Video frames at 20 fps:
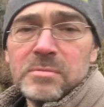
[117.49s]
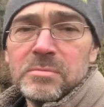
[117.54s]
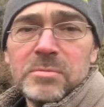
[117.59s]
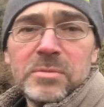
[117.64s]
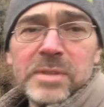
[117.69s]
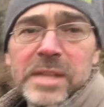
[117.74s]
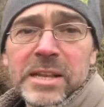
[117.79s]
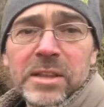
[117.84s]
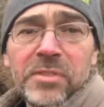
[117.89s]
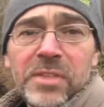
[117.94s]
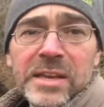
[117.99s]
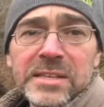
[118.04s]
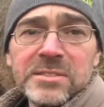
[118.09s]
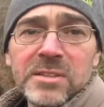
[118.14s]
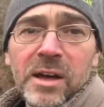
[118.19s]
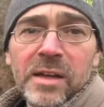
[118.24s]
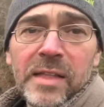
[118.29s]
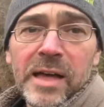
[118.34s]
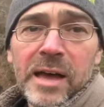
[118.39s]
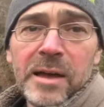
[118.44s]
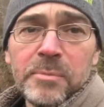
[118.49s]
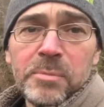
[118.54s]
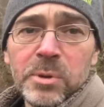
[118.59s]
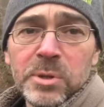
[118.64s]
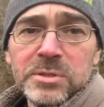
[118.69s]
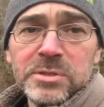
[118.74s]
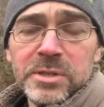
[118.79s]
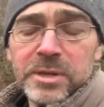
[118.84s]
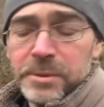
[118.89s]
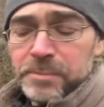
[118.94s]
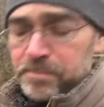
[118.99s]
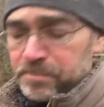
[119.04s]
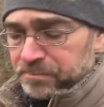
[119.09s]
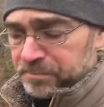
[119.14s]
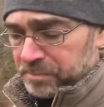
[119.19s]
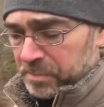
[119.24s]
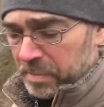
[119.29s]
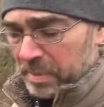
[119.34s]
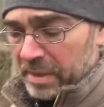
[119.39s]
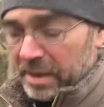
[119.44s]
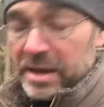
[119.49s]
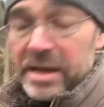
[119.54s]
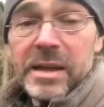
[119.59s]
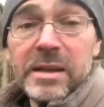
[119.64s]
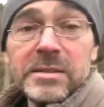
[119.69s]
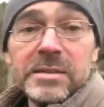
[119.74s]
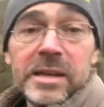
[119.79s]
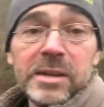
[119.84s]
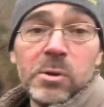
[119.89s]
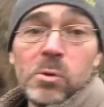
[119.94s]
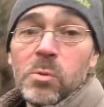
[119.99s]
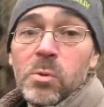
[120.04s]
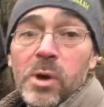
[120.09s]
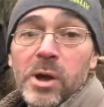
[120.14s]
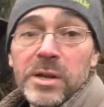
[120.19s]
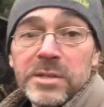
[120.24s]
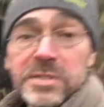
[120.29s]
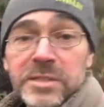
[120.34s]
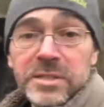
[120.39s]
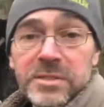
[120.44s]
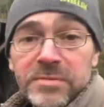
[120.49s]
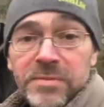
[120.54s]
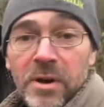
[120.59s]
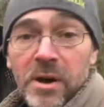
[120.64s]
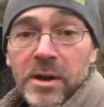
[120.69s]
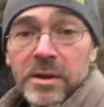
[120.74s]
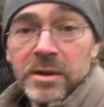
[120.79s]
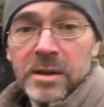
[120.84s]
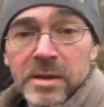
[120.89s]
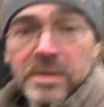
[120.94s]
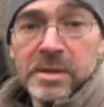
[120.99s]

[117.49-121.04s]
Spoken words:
little things like that. But it all works and it's fine.